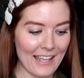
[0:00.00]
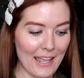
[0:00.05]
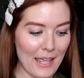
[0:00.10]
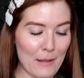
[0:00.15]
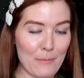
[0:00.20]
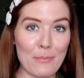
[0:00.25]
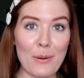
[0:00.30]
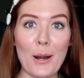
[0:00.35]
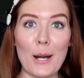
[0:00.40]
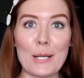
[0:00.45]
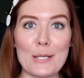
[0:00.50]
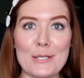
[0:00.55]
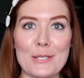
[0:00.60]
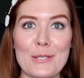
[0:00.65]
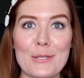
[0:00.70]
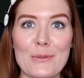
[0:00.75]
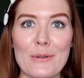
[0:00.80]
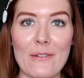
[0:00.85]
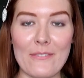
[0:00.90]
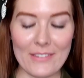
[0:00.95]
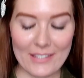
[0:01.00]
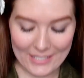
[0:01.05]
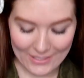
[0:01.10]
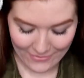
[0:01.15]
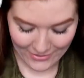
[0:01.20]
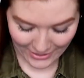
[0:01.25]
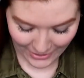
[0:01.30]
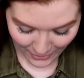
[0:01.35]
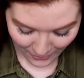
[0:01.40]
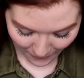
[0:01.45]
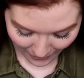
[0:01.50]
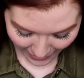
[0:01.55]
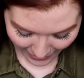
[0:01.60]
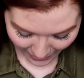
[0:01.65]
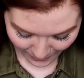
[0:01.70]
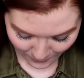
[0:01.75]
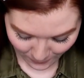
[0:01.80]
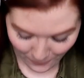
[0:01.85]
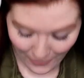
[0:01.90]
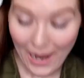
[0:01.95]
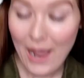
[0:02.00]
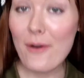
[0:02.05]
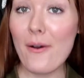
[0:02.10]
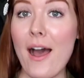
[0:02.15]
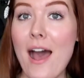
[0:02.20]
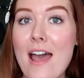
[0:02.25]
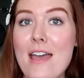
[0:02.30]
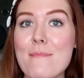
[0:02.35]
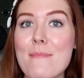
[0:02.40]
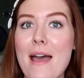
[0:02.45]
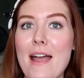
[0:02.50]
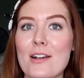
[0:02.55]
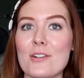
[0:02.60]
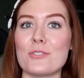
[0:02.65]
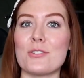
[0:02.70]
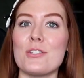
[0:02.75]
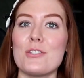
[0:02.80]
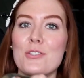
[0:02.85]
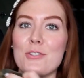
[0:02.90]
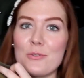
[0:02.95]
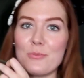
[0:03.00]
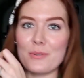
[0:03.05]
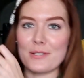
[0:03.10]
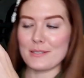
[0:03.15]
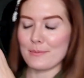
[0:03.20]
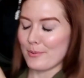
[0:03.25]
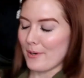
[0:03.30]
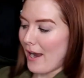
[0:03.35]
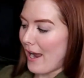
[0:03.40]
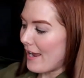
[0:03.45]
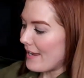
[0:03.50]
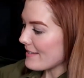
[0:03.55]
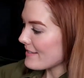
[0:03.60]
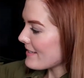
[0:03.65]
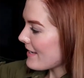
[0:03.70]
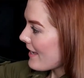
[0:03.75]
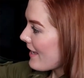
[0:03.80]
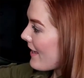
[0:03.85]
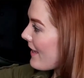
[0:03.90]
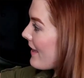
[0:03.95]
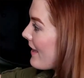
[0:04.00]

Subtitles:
a part 2 of this video, and wow, I am actually super surprised